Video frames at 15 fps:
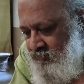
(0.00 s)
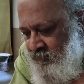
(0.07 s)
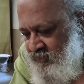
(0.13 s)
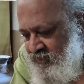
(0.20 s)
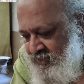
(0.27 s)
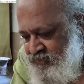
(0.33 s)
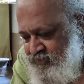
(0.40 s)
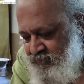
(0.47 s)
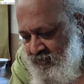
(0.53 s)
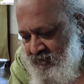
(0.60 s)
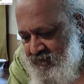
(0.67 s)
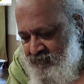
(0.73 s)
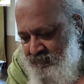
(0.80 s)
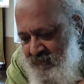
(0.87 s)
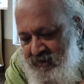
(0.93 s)

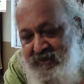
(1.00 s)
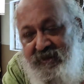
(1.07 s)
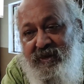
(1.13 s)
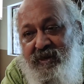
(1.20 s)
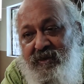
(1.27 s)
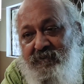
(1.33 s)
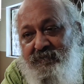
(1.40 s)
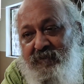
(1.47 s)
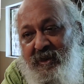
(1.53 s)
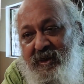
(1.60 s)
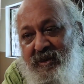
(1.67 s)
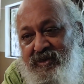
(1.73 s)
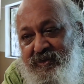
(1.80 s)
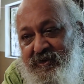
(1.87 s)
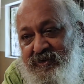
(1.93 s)
destroyed many
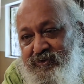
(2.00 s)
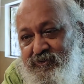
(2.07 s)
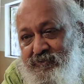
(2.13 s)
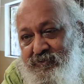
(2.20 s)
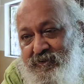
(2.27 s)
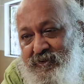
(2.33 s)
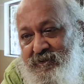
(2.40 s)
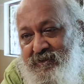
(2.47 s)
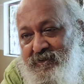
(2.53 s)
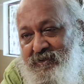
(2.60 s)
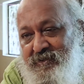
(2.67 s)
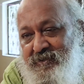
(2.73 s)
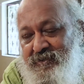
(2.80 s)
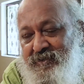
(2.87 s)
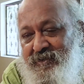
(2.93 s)
villages,
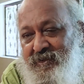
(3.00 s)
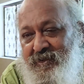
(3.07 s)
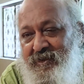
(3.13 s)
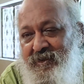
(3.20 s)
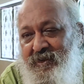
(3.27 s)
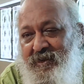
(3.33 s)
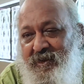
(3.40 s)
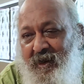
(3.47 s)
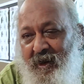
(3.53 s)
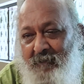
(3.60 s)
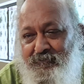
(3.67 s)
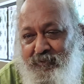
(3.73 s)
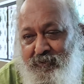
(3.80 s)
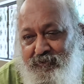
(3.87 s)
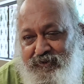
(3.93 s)
we
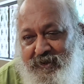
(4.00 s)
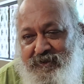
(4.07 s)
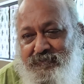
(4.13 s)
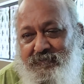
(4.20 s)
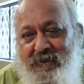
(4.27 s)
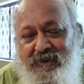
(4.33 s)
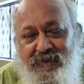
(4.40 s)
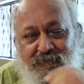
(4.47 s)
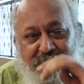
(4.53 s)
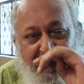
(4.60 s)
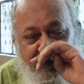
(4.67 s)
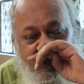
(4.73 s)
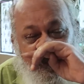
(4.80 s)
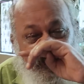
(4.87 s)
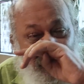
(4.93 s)
uprooted many
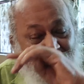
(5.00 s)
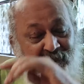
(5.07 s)
people